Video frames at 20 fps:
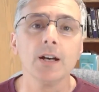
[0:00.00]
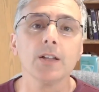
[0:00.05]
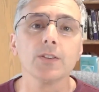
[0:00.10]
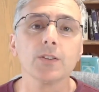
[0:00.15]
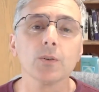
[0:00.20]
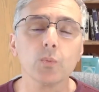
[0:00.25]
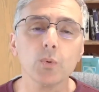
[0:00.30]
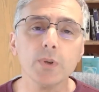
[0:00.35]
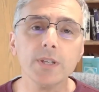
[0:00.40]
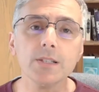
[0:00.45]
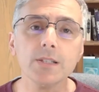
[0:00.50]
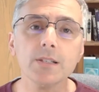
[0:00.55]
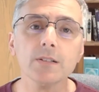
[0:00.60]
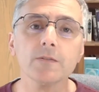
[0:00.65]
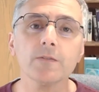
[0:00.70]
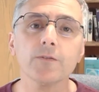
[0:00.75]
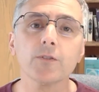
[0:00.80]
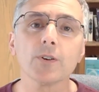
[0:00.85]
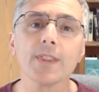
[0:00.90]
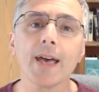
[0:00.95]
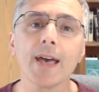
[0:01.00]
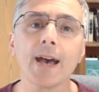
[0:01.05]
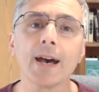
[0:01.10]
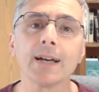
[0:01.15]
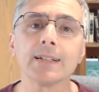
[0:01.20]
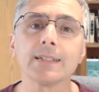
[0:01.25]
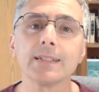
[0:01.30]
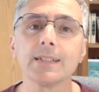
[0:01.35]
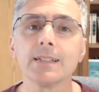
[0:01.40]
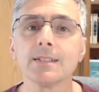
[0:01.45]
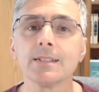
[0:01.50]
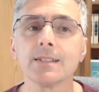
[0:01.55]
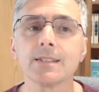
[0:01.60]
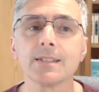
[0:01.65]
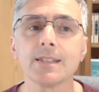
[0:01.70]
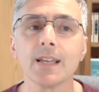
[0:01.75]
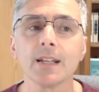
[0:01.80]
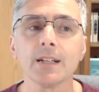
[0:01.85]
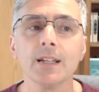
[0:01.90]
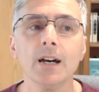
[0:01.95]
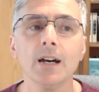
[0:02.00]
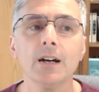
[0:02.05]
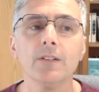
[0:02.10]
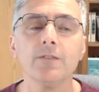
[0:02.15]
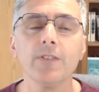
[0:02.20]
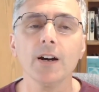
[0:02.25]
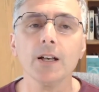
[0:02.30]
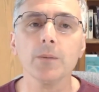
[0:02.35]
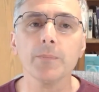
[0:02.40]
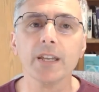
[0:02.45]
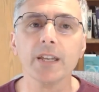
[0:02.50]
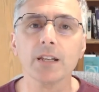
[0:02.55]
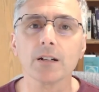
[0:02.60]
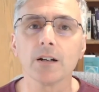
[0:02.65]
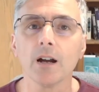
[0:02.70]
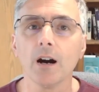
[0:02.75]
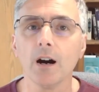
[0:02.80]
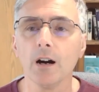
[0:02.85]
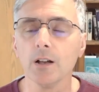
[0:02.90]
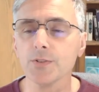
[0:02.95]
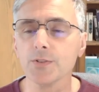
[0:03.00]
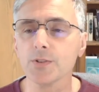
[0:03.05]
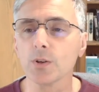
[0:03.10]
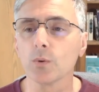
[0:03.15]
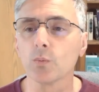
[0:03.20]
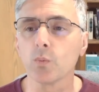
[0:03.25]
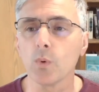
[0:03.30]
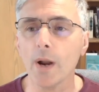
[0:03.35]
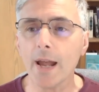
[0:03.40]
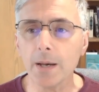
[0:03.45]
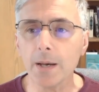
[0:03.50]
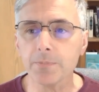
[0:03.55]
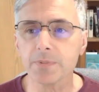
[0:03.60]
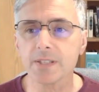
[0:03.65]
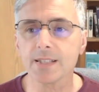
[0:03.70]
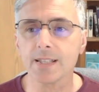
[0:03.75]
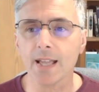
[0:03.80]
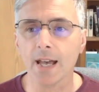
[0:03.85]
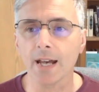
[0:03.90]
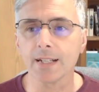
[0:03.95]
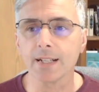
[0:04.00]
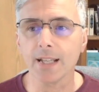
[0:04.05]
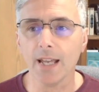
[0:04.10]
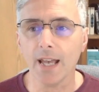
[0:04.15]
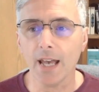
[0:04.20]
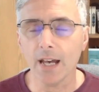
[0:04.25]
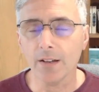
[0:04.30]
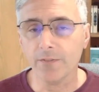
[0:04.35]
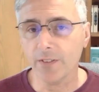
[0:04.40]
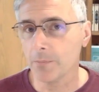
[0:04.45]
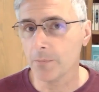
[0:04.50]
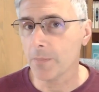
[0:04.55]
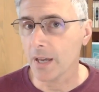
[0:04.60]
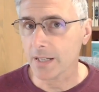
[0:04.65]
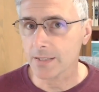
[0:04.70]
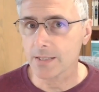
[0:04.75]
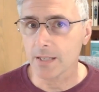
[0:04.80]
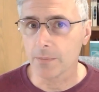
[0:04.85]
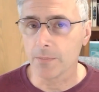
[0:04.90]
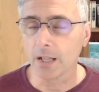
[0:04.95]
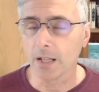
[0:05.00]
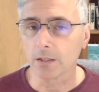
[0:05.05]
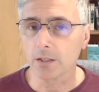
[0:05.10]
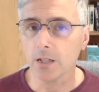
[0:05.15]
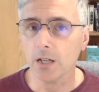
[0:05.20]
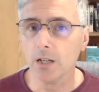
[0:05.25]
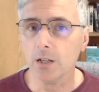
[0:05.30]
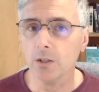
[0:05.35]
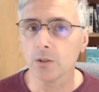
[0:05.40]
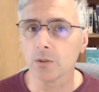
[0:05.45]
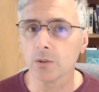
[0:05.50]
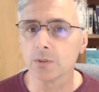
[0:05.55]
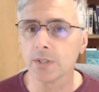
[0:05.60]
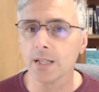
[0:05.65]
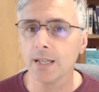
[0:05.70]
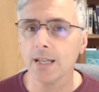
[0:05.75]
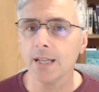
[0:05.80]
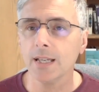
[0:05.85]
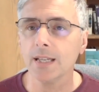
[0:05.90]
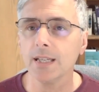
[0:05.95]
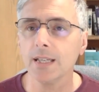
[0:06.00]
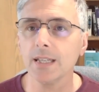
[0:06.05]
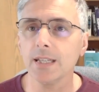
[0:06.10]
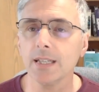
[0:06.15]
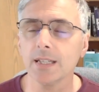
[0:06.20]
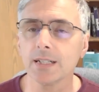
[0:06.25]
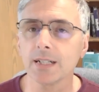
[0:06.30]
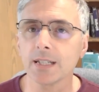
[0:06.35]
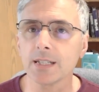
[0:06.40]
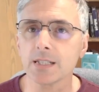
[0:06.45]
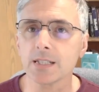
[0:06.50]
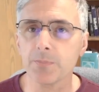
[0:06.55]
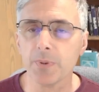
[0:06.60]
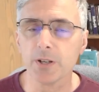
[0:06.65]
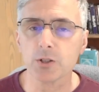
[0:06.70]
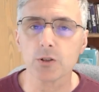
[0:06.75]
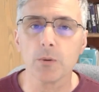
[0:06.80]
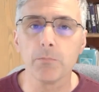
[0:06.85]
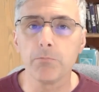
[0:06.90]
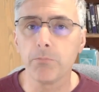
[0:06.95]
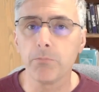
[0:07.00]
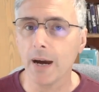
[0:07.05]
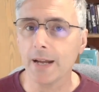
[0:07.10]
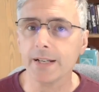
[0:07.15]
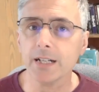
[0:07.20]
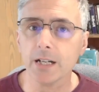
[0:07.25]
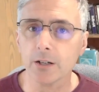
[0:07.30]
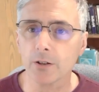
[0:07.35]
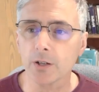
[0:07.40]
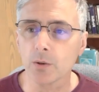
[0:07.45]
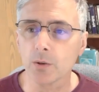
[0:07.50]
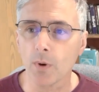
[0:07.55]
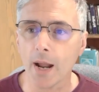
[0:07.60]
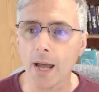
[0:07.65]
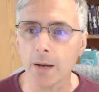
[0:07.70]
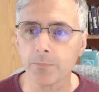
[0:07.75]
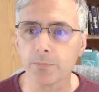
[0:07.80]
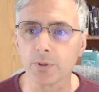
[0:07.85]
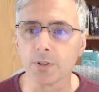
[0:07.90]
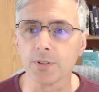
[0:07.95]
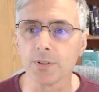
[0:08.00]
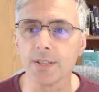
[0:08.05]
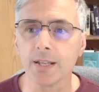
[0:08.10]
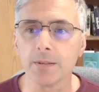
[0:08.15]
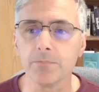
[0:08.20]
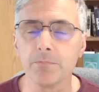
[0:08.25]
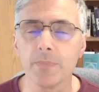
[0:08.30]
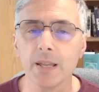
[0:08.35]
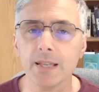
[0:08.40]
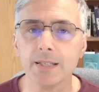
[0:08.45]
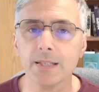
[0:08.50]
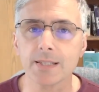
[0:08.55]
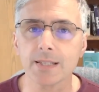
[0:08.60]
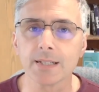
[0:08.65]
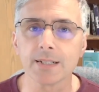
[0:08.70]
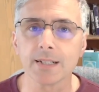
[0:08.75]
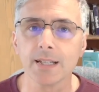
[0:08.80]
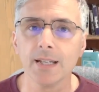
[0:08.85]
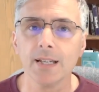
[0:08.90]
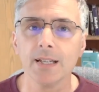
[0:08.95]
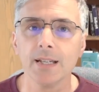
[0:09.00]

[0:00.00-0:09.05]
The reason for that is that FileMaker also wraps that FMXML code in a special binary wrapper that makes it